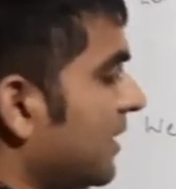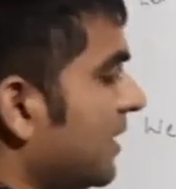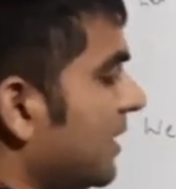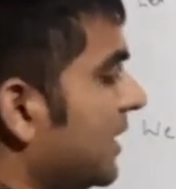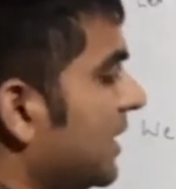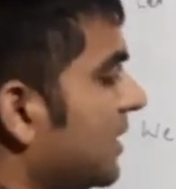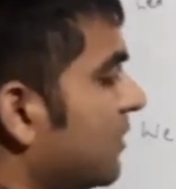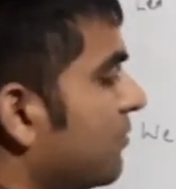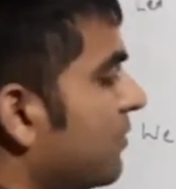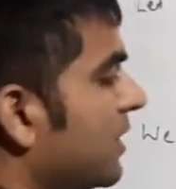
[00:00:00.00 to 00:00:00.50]

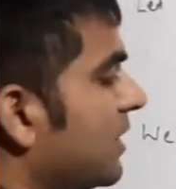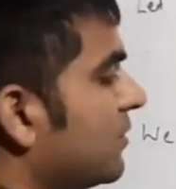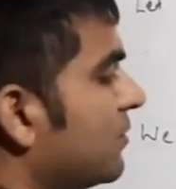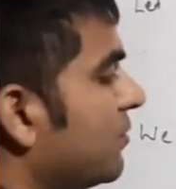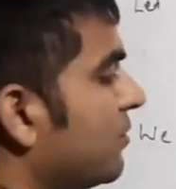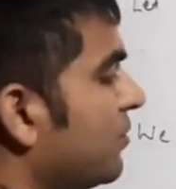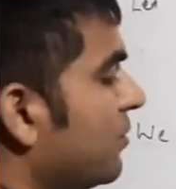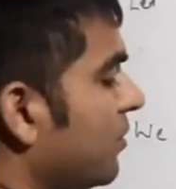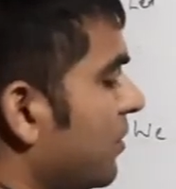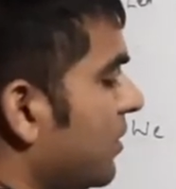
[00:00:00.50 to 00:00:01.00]
equal
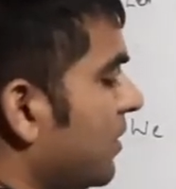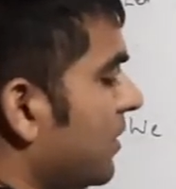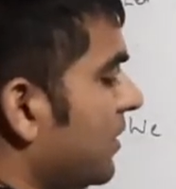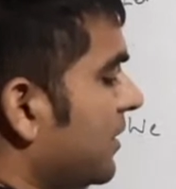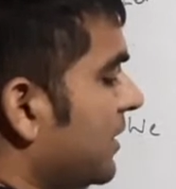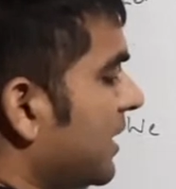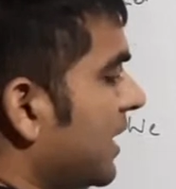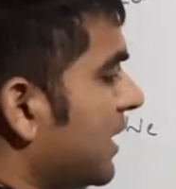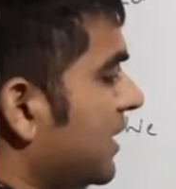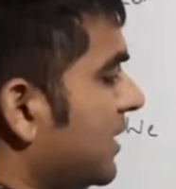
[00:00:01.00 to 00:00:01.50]
to
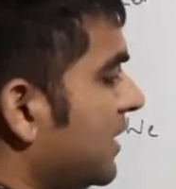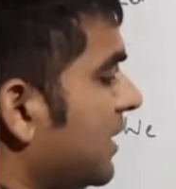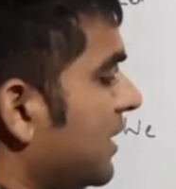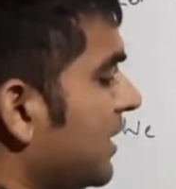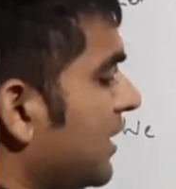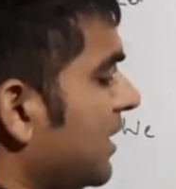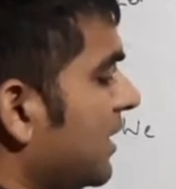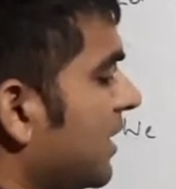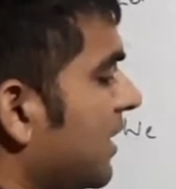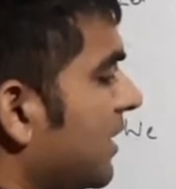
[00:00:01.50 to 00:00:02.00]
30,
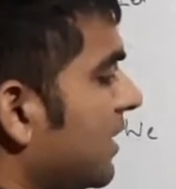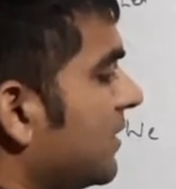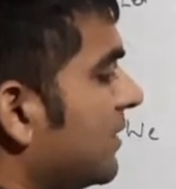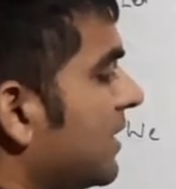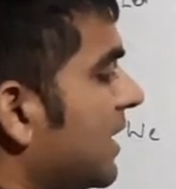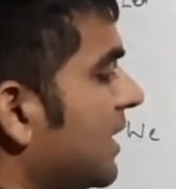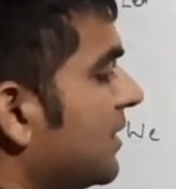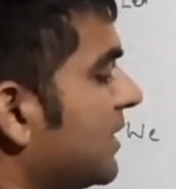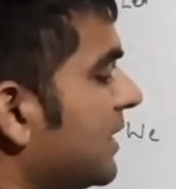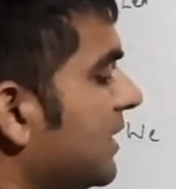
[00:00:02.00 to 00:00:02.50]

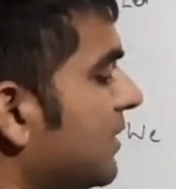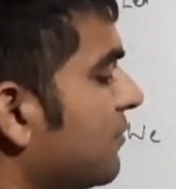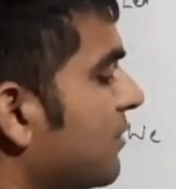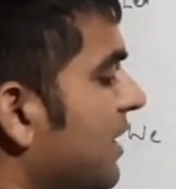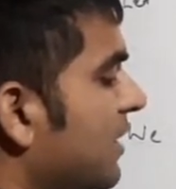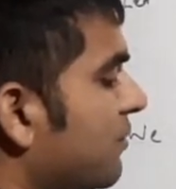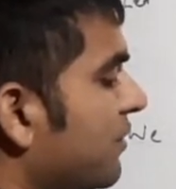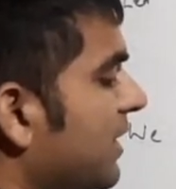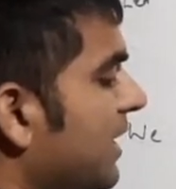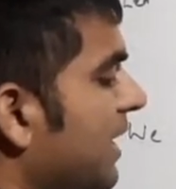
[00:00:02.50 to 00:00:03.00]
then D
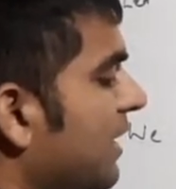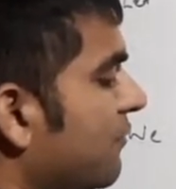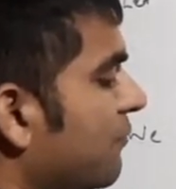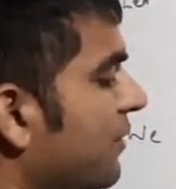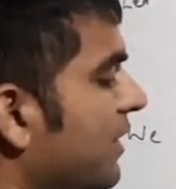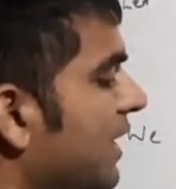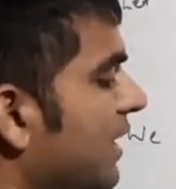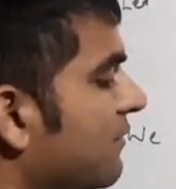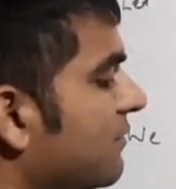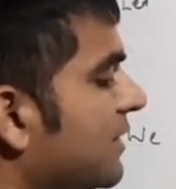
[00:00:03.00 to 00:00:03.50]
what we have? We
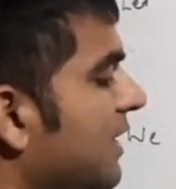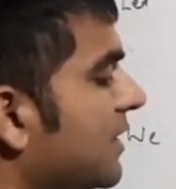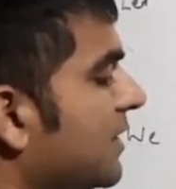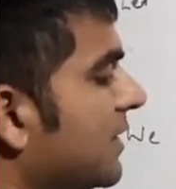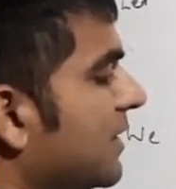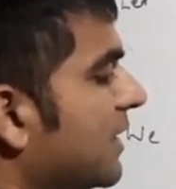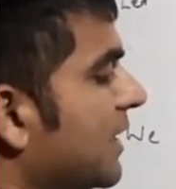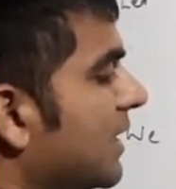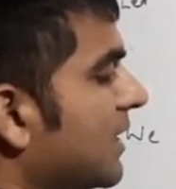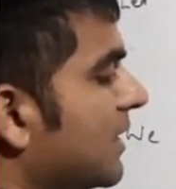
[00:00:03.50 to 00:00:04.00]
have the
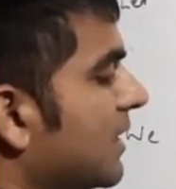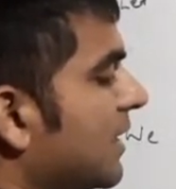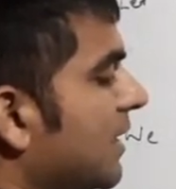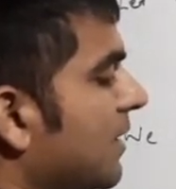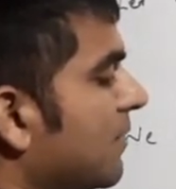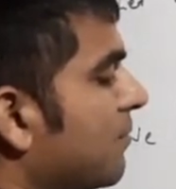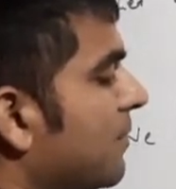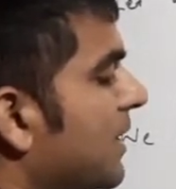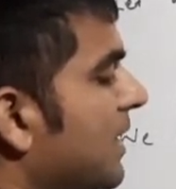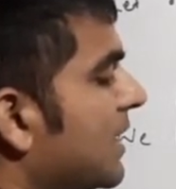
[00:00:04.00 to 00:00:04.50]
10 here,
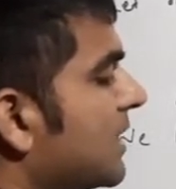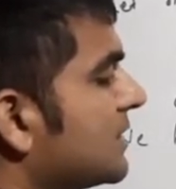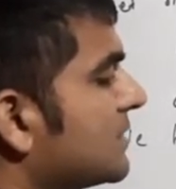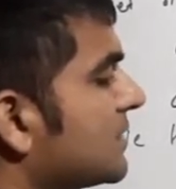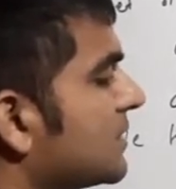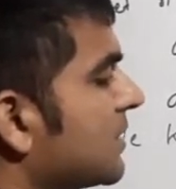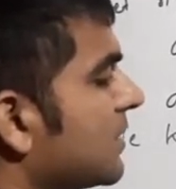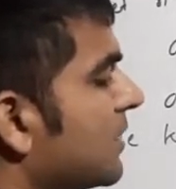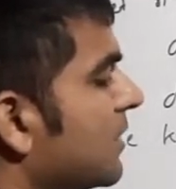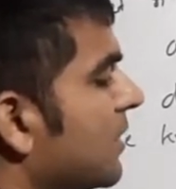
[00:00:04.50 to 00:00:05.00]
plus
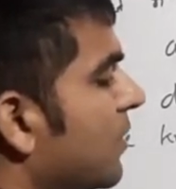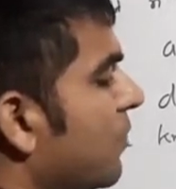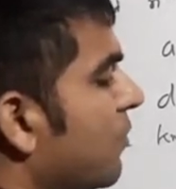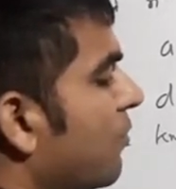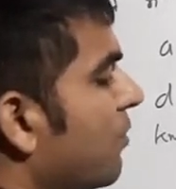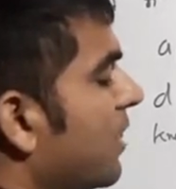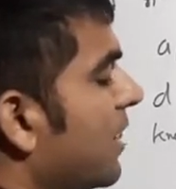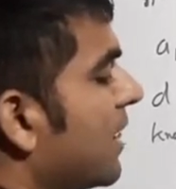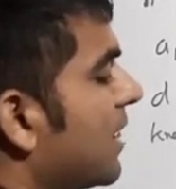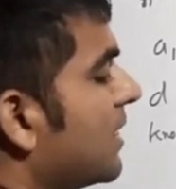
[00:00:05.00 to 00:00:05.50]

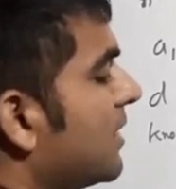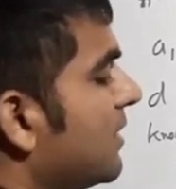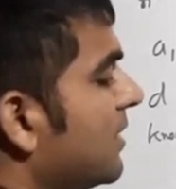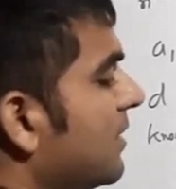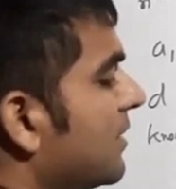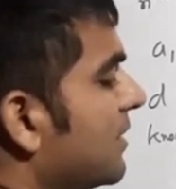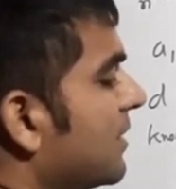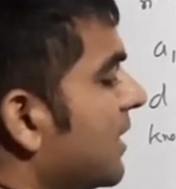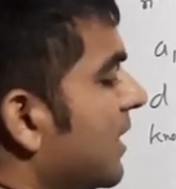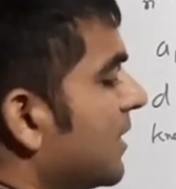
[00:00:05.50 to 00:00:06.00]

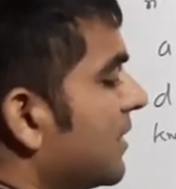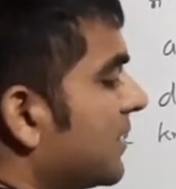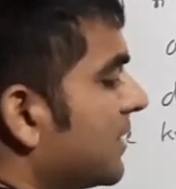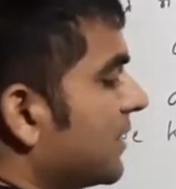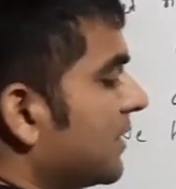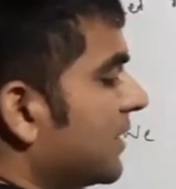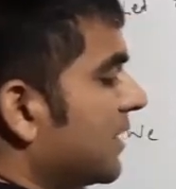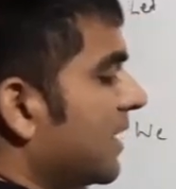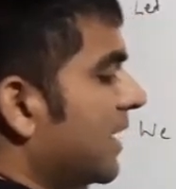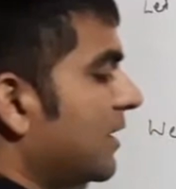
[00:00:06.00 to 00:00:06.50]
130.
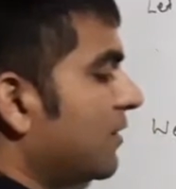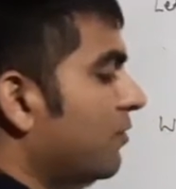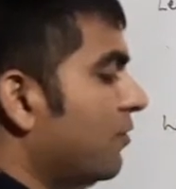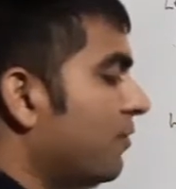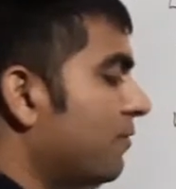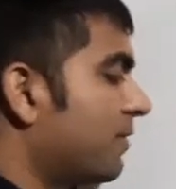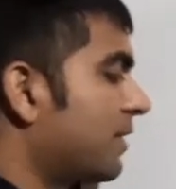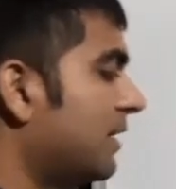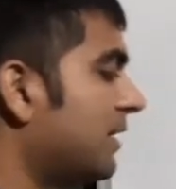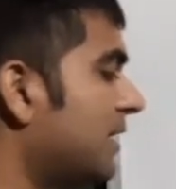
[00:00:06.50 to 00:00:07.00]
I
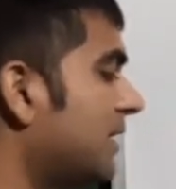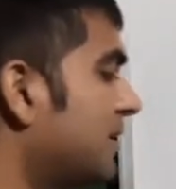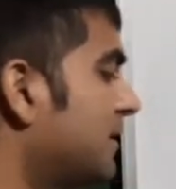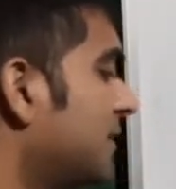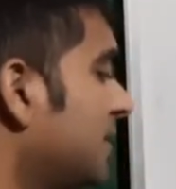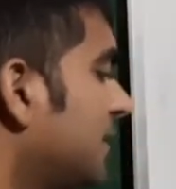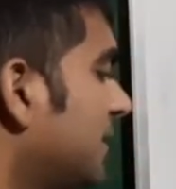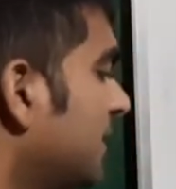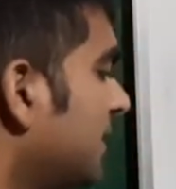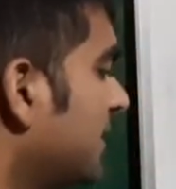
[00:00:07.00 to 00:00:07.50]
hope clear till
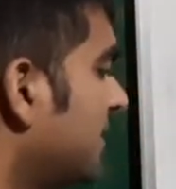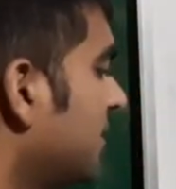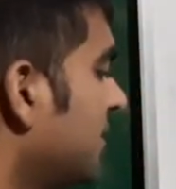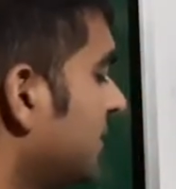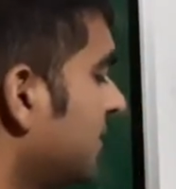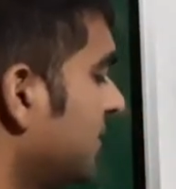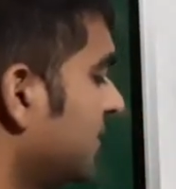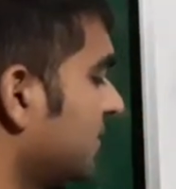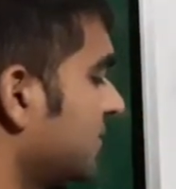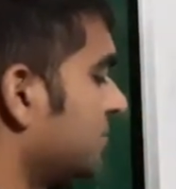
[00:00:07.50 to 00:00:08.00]
here.
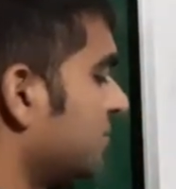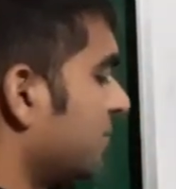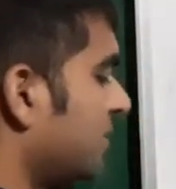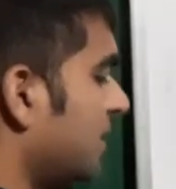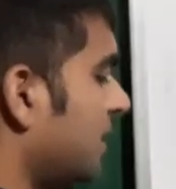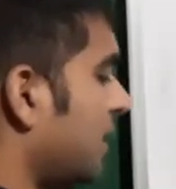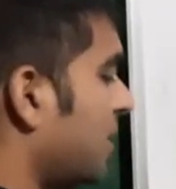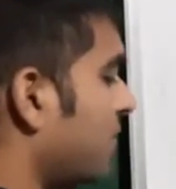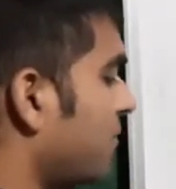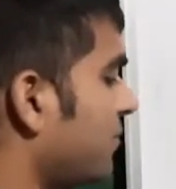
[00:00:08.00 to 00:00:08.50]
So
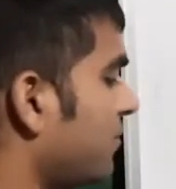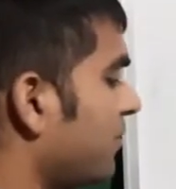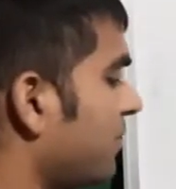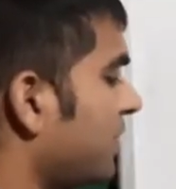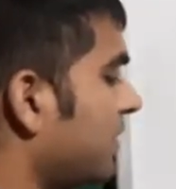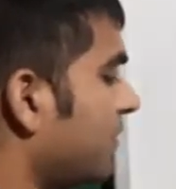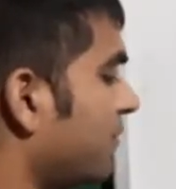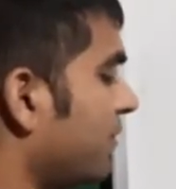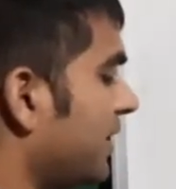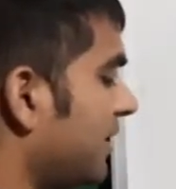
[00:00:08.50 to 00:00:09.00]
now
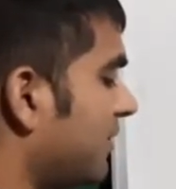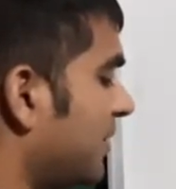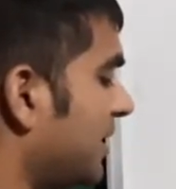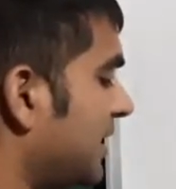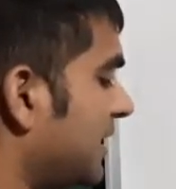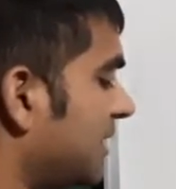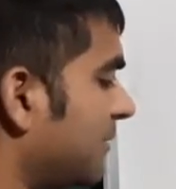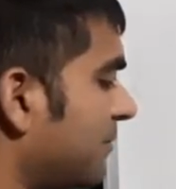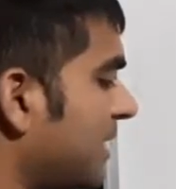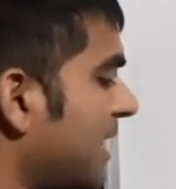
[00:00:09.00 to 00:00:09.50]
we
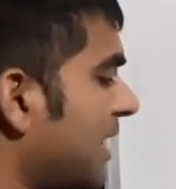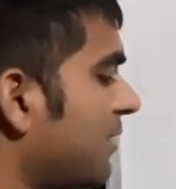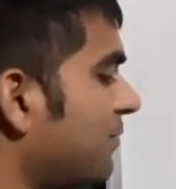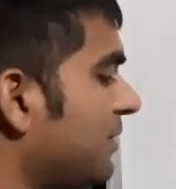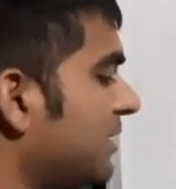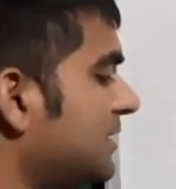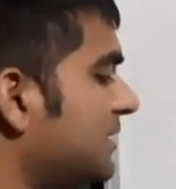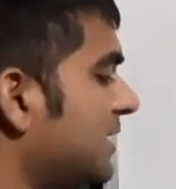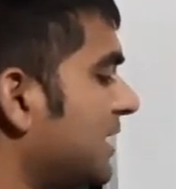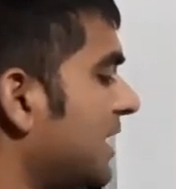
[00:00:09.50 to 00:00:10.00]
multiply
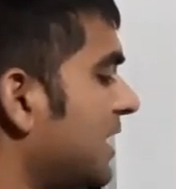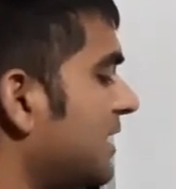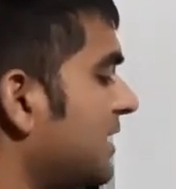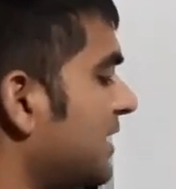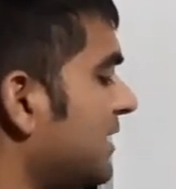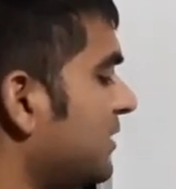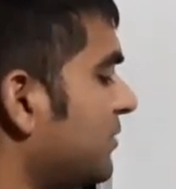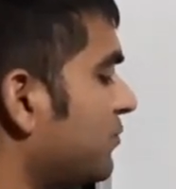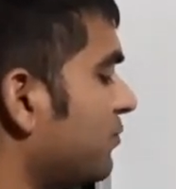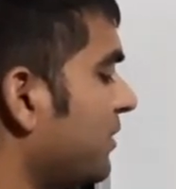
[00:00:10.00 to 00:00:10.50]
with 10
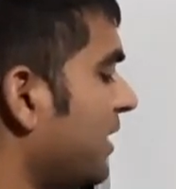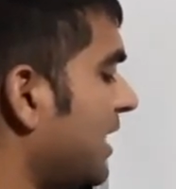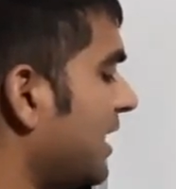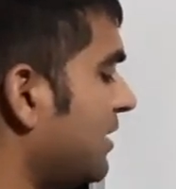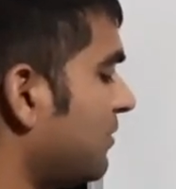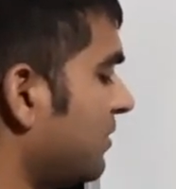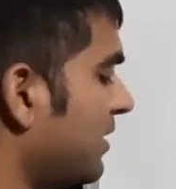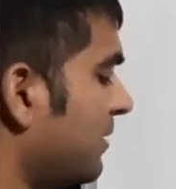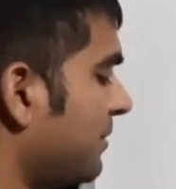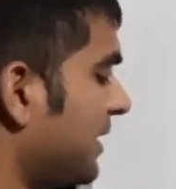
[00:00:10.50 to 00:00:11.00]
into n
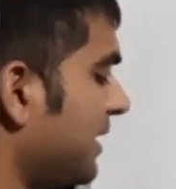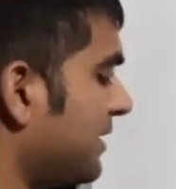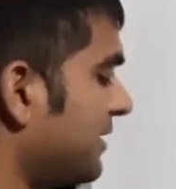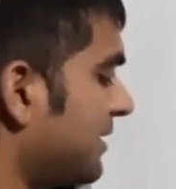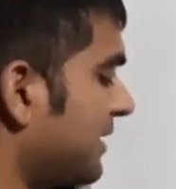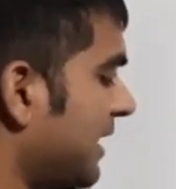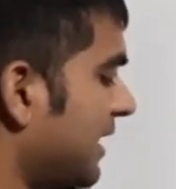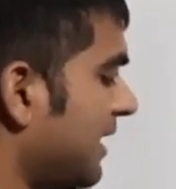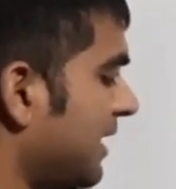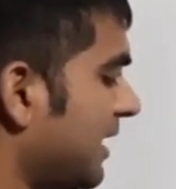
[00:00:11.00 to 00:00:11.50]
will be
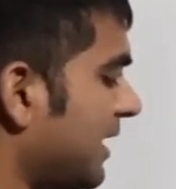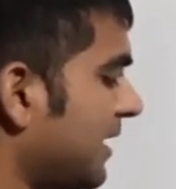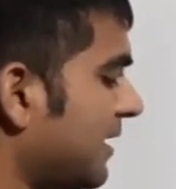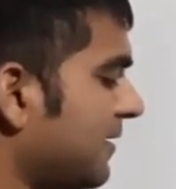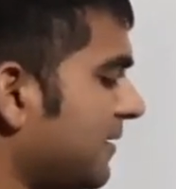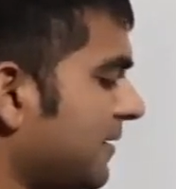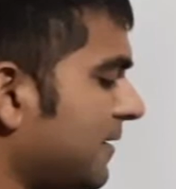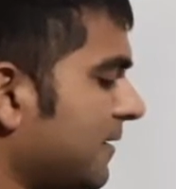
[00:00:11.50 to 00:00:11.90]
10n,